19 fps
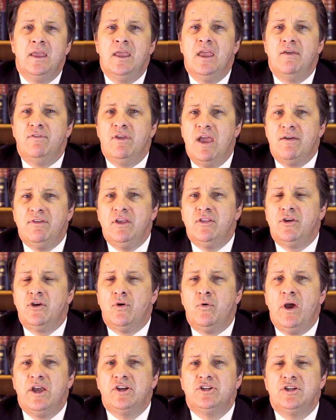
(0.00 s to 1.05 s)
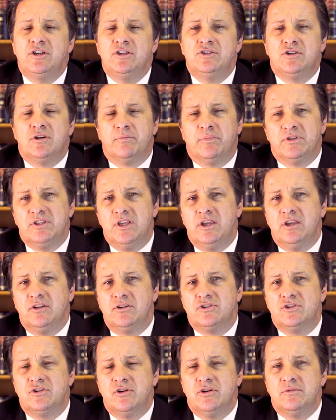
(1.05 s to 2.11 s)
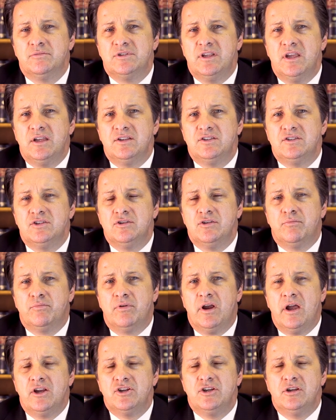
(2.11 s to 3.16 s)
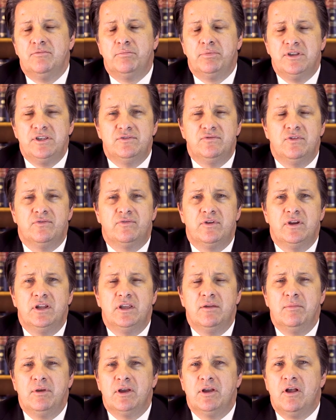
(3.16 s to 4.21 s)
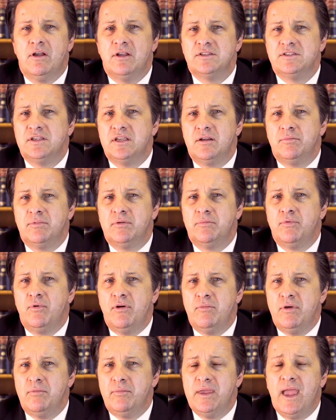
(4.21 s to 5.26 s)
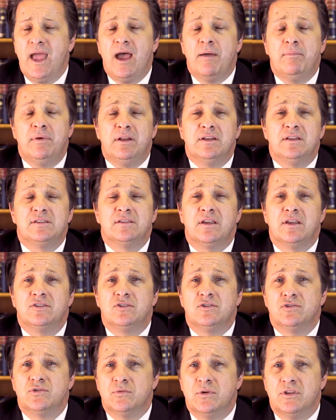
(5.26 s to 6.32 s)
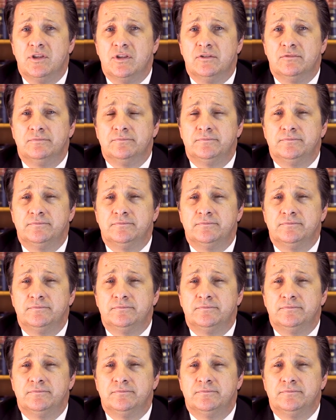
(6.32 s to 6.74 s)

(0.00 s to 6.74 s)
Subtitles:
If you have any other questions or particular circumstances in your project, please feel free to give me a call and set up an appointment. I'd be happy to discuss those with you.